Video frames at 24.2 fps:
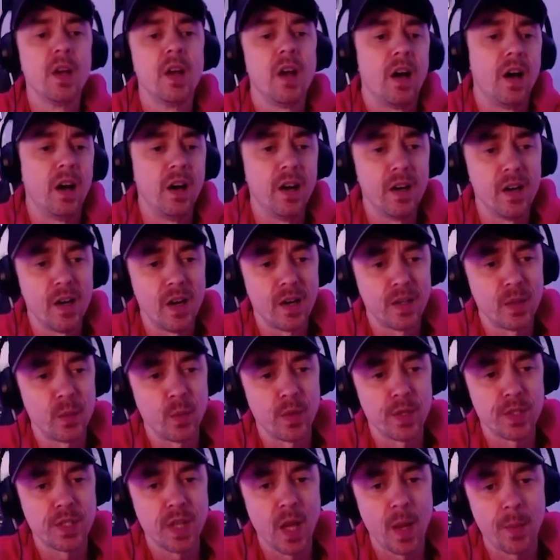I didn't want
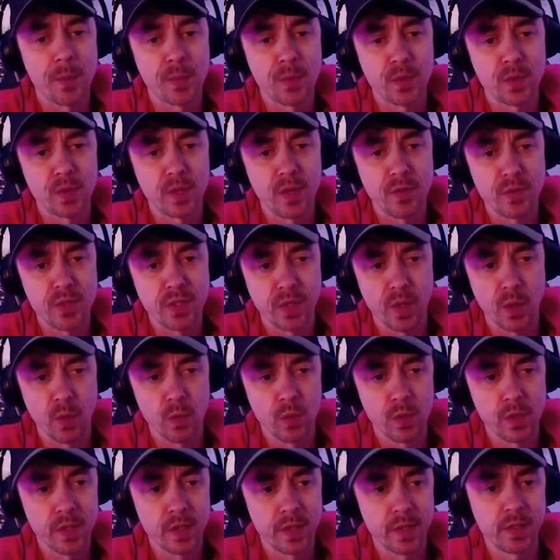to stop it on every single
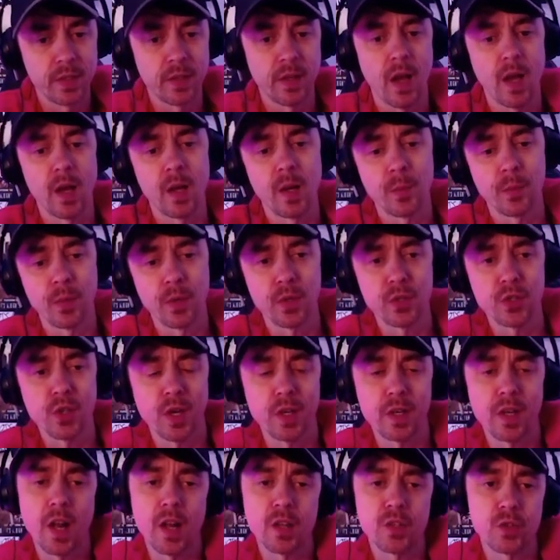one, and I'm going to try
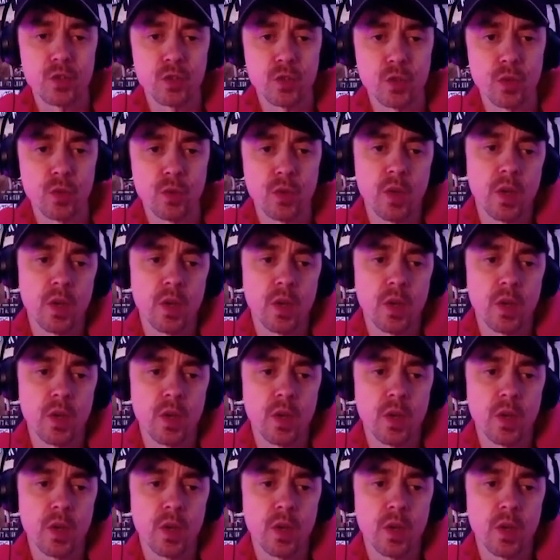not to.